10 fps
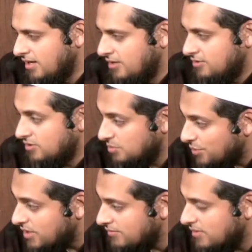So the
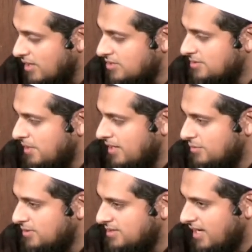book of Allah subhanahu
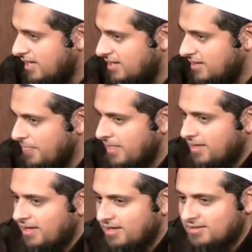wa ta'ala,
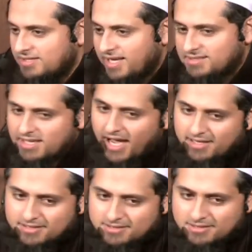it contains
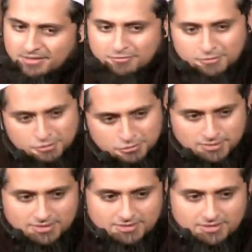guidance for
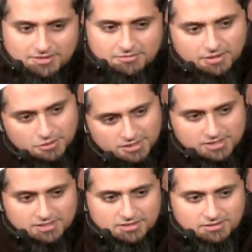Jews, for
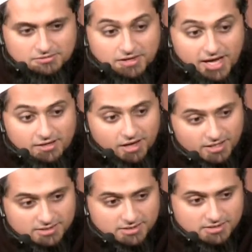Christians, for
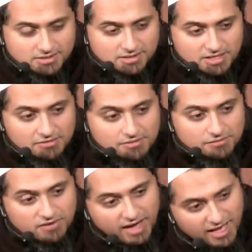agnostics, even
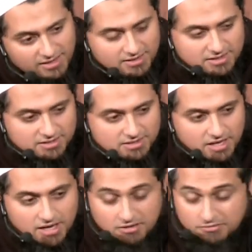for atheists,
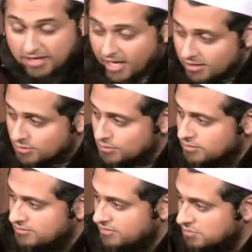for
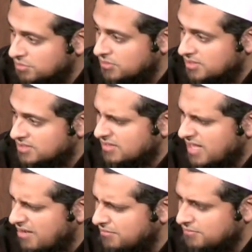Hindus, for Buddhists,
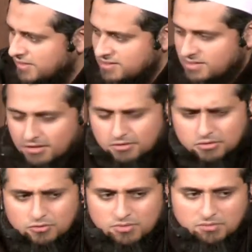every single
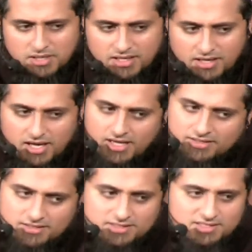human being,
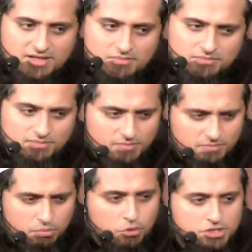there's some
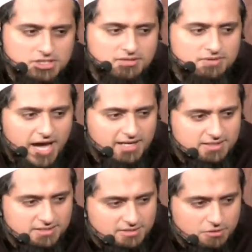portion of
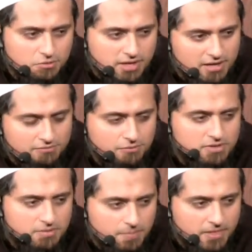guidance in the Qur'an for
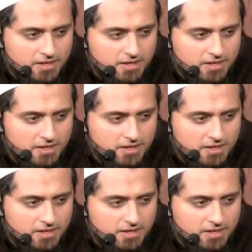them,